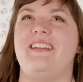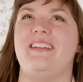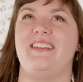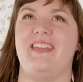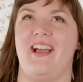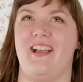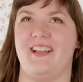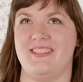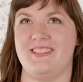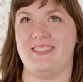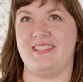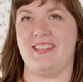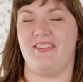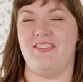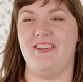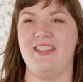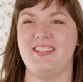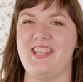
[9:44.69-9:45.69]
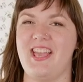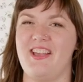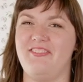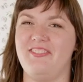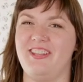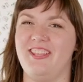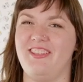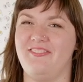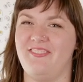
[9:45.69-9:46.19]
yeah, because it, it
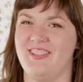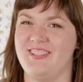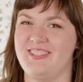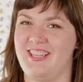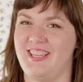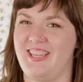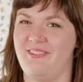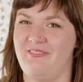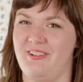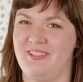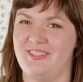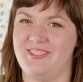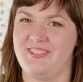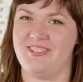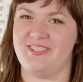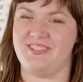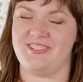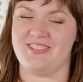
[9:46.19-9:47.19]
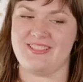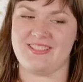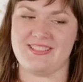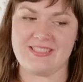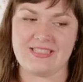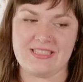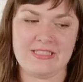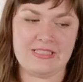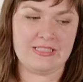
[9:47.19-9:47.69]
definitely feels like it wants to just
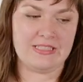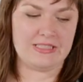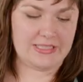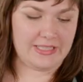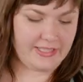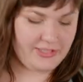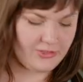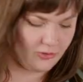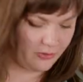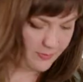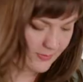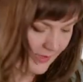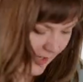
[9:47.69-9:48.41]
like droop